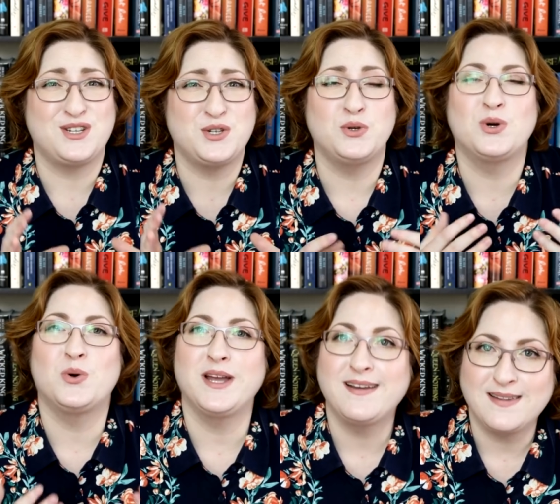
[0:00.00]
too
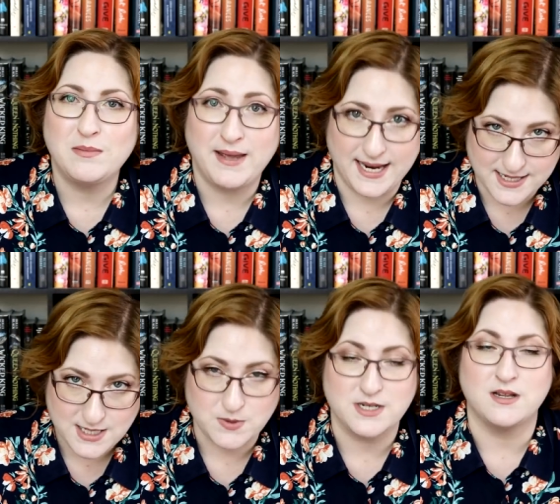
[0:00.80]
quickly
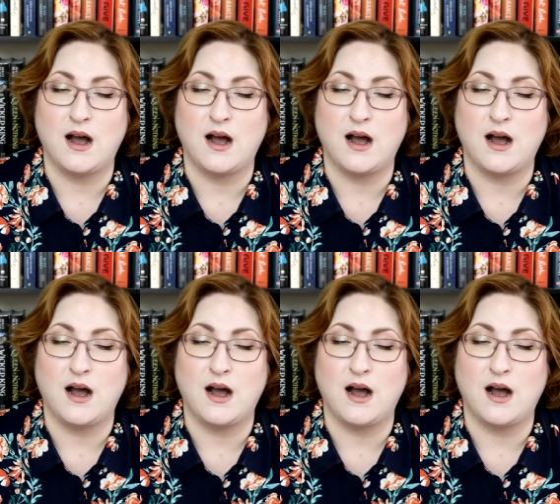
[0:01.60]
paced, which is